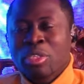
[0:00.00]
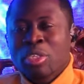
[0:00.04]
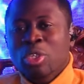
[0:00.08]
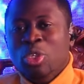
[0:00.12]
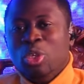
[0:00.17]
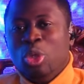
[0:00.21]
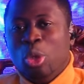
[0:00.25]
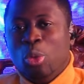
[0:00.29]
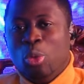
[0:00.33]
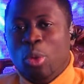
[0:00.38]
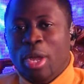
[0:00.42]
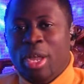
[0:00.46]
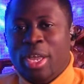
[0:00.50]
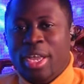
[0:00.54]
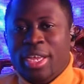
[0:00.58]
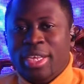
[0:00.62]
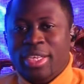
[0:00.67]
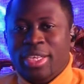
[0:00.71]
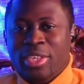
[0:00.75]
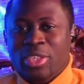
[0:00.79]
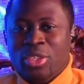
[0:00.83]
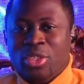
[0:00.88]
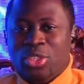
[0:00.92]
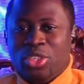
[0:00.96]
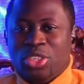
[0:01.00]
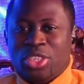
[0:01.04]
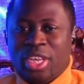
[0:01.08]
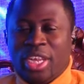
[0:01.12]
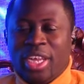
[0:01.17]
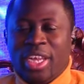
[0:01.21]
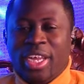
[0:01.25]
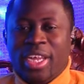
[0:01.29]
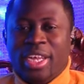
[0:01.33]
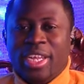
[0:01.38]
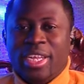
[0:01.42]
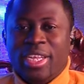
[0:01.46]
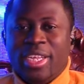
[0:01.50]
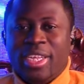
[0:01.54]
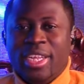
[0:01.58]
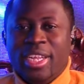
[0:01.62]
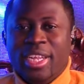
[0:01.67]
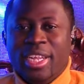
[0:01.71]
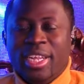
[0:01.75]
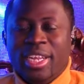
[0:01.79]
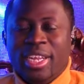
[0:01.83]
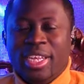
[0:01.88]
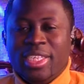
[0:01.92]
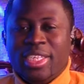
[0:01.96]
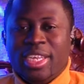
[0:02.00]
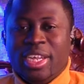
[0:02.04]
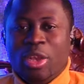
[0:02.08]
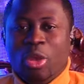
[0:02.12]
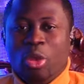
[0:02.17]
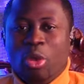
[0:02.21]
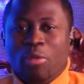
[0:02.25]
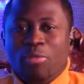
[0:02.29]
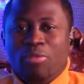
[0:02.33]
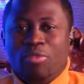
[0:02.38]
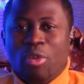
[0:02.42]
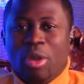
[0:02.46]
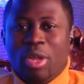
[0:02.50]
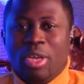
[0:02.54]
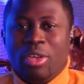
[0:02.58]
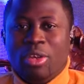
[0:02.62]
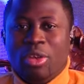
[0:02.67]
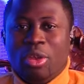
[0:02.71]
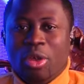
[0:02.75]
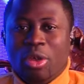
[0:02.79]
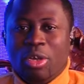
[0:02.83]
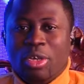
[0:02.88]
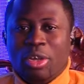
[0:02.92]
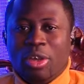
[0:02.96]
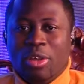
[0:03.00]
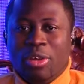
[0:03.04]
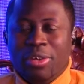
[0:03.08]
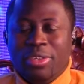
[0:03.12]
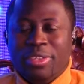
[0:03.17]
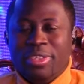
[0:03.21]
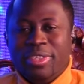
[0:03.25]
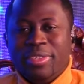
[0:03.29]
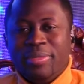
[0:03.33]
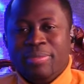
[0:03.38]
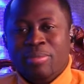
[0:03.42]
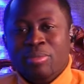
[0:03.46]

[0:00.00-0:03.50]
Go ahead and share. Let the loved one log on